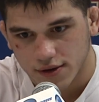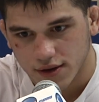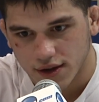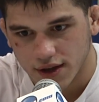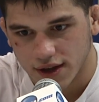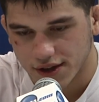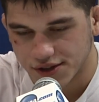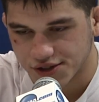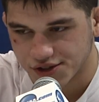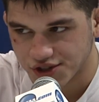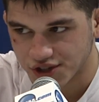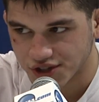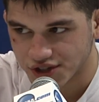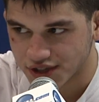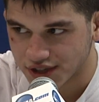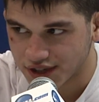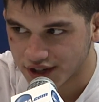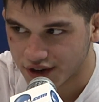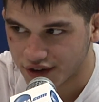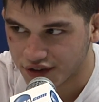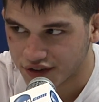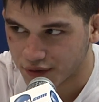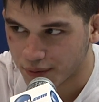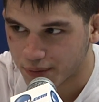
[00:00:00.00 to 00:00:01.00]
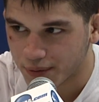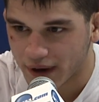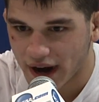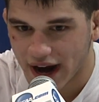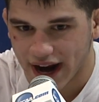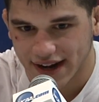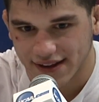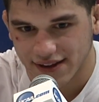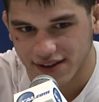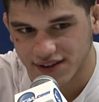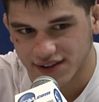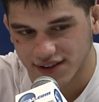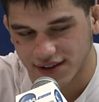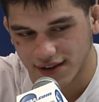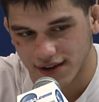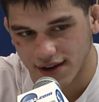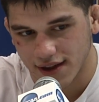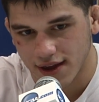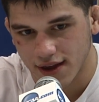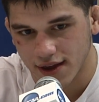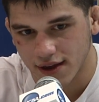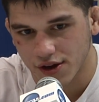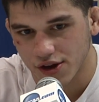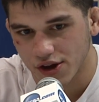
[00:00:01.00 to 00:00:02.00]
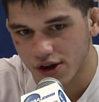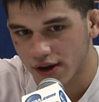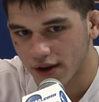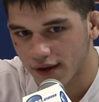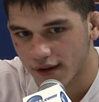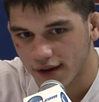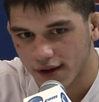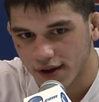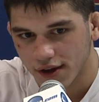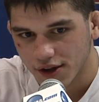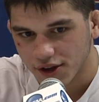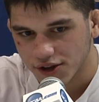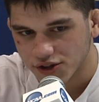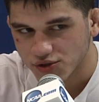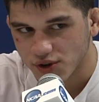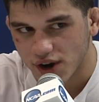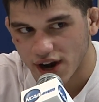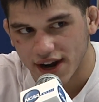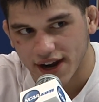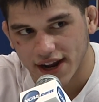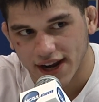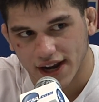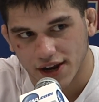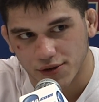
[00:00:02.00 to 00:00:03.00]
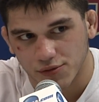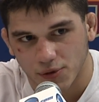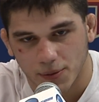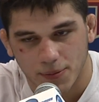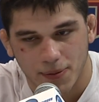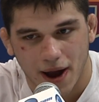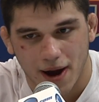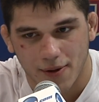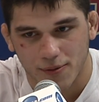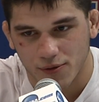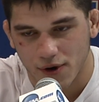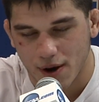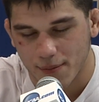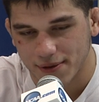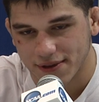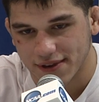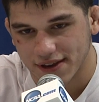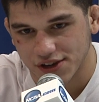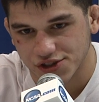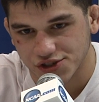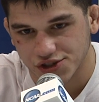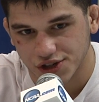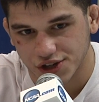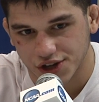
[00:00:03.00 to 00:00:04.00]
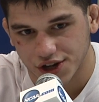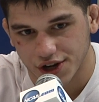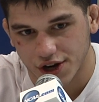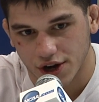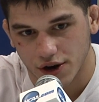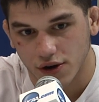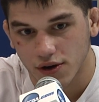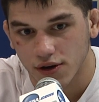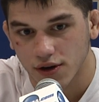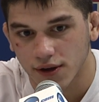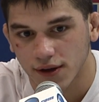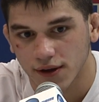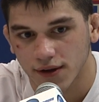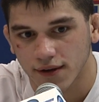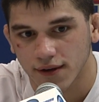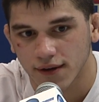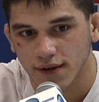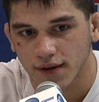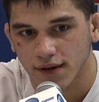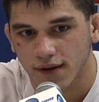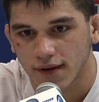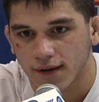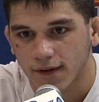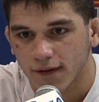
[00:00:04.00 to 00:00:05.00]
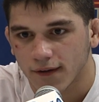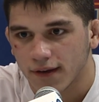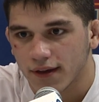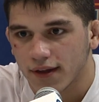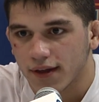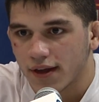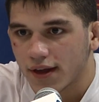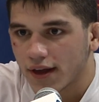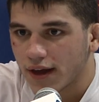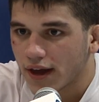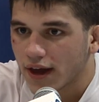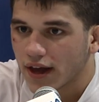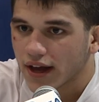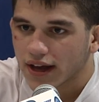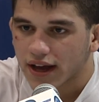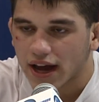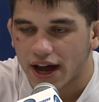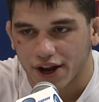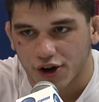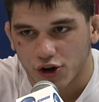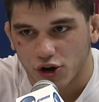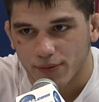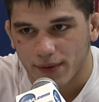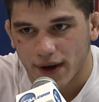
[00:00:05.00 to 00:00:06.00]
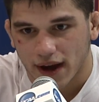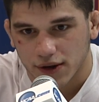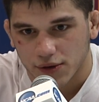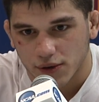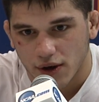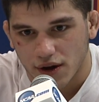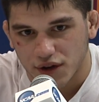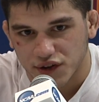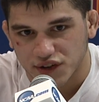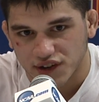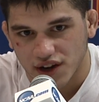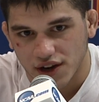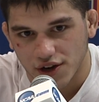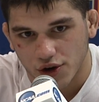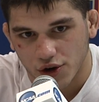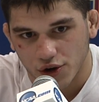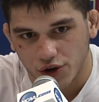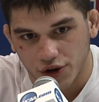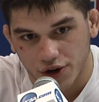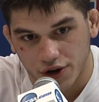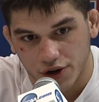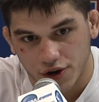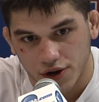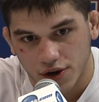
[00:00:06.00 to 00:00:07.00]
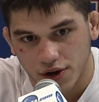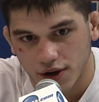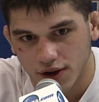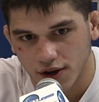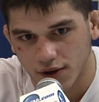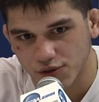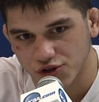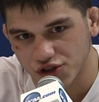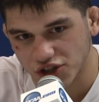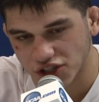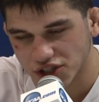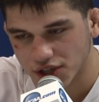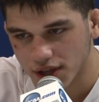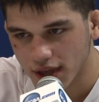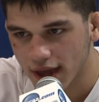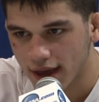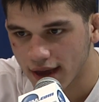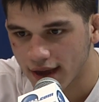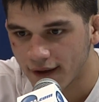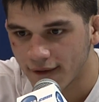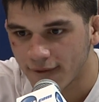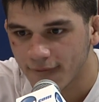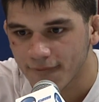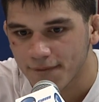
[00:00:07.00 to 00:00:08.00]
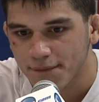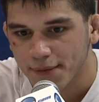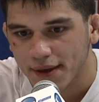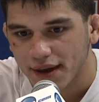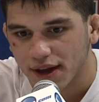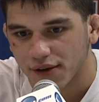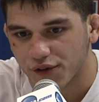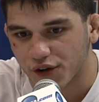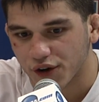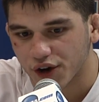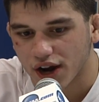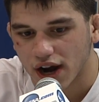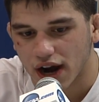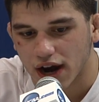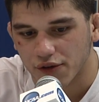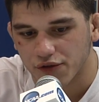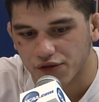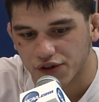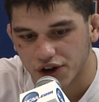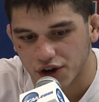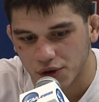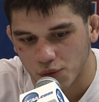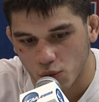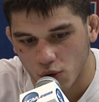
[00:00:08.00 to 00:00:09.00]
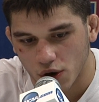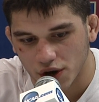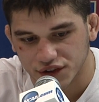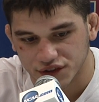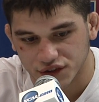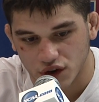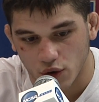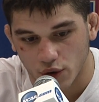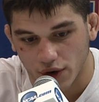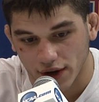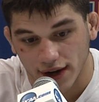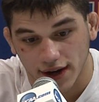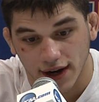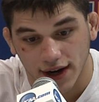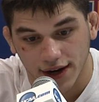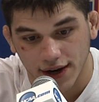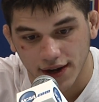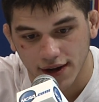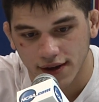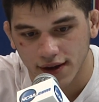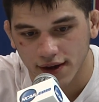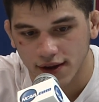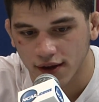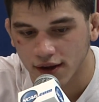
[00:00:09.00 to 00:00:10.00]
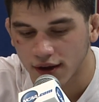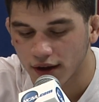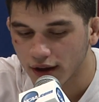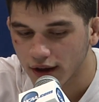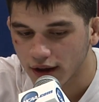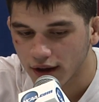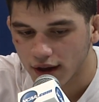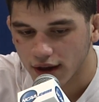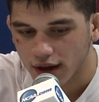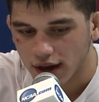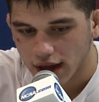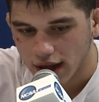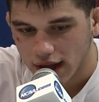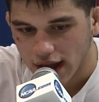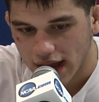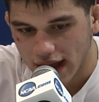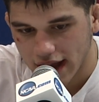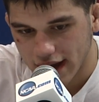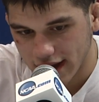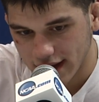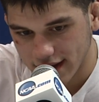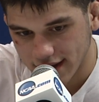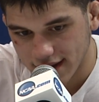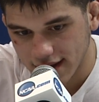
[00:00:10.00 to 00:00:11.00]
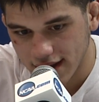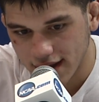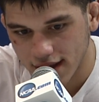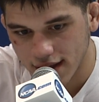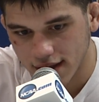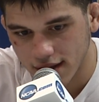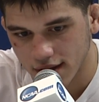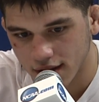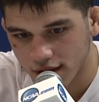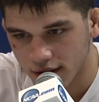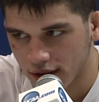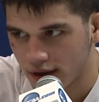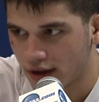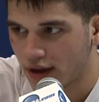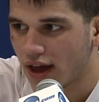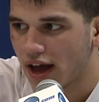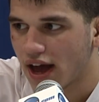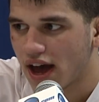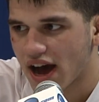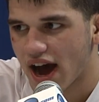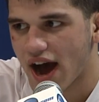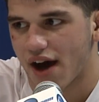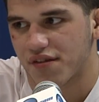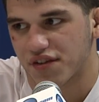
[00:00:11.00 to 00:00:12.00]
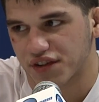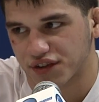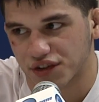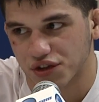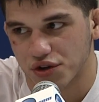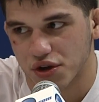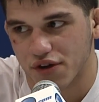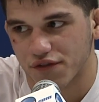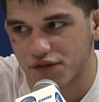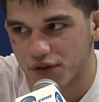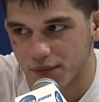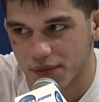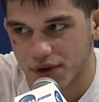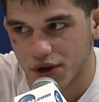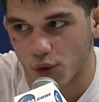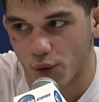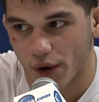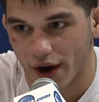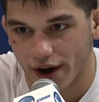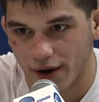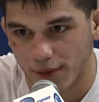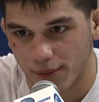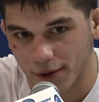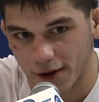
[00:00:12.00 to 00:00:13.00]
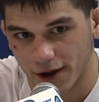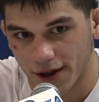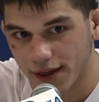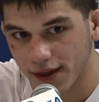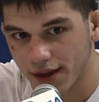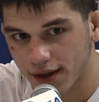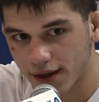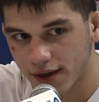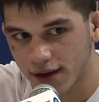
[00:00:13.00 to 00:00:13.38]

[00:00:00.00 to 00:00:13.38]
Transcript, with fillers: It's just years of practice and training and repetition, you know. Kind of going back to what I was saying earlier, just if you're confident in what's going on, and obviously you have to be aware, but